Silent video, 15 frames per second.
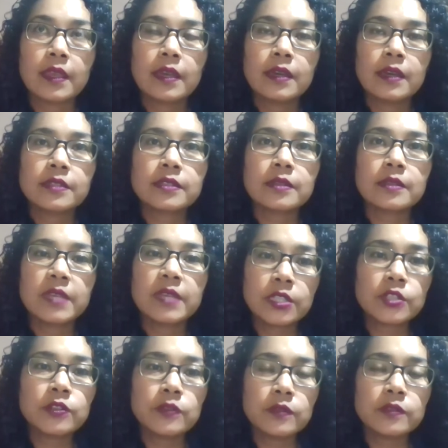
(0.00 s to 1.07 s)
some
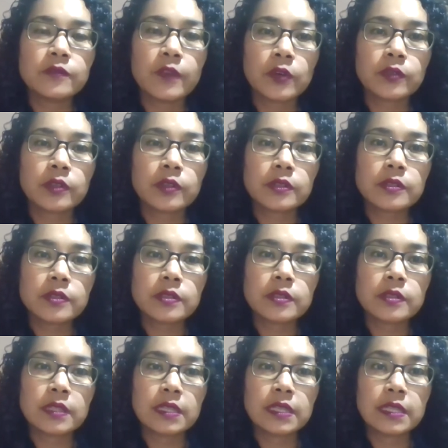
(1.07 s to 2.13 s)
issues voters
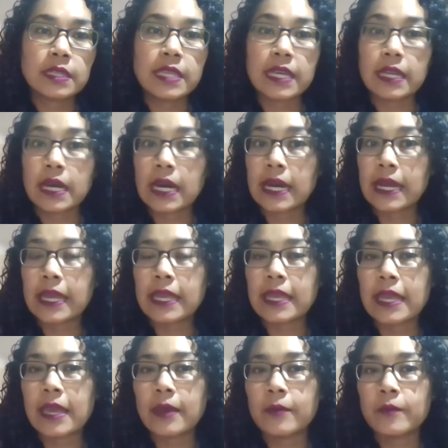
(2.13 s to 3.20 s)
that I
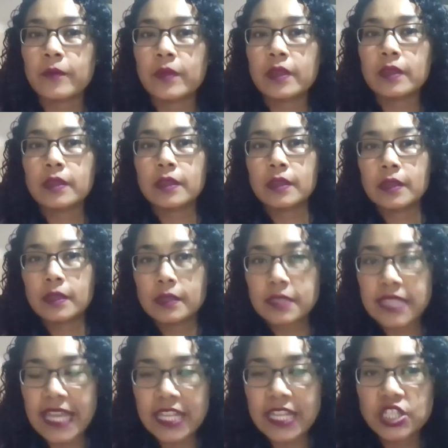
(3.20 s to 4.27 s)
am
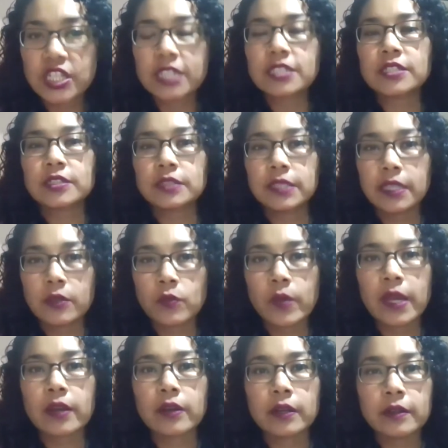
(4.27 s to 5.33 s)
tangentially
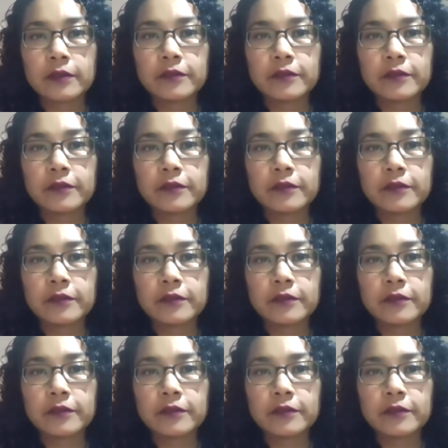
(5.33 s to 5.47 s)
aware of.